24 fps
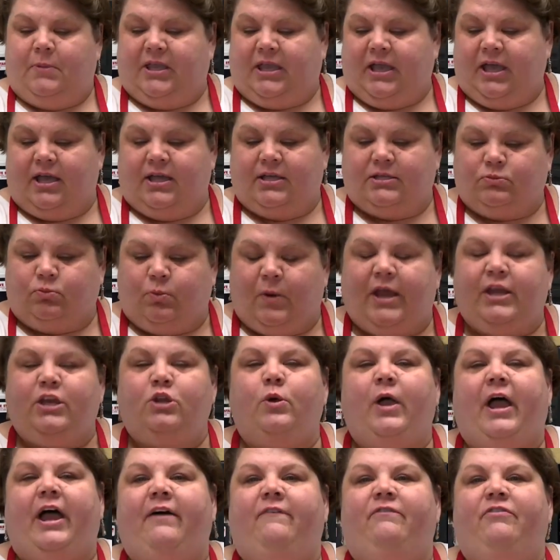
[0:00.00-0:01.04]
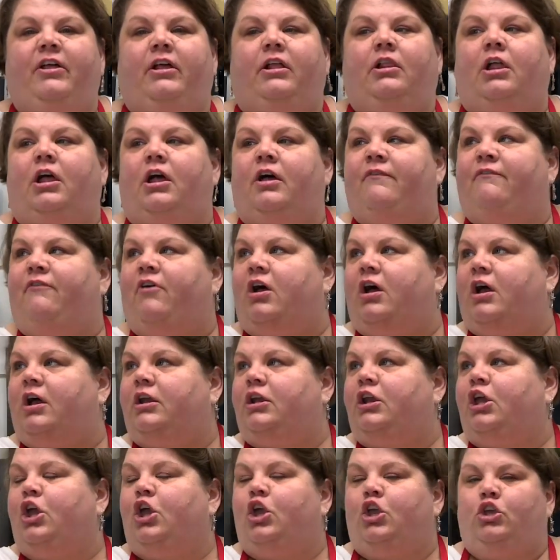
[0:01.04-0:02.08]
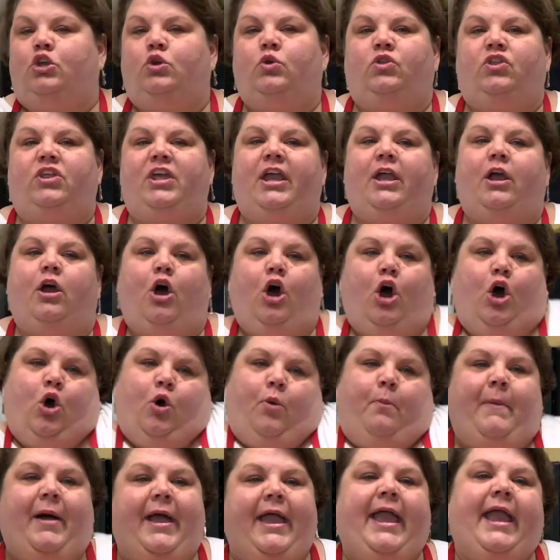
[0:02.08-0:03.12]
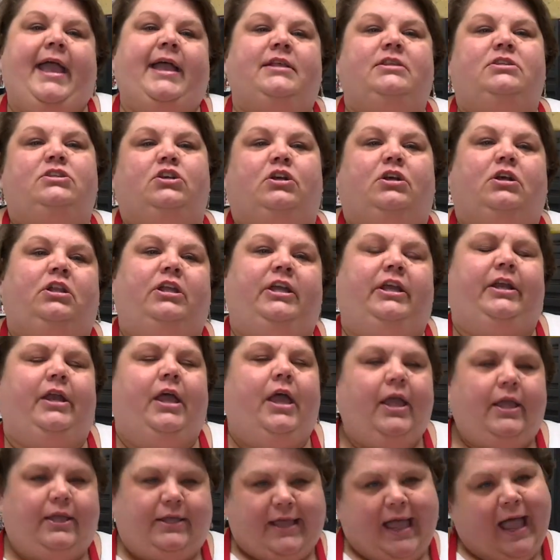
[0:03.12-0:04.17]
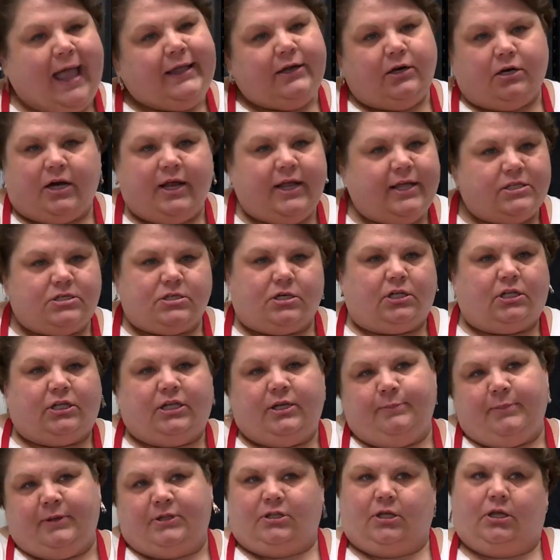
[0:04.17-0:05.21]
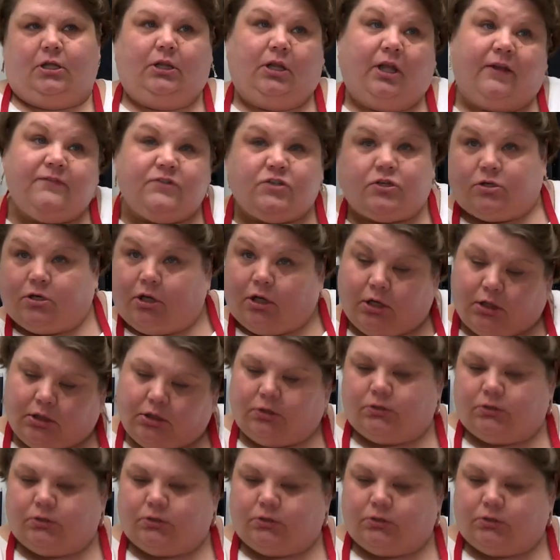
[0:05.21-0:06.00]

Because when you have the glove on, you think, oh, my hands are clean. Yeah, your hands are clean, but the gloves are not.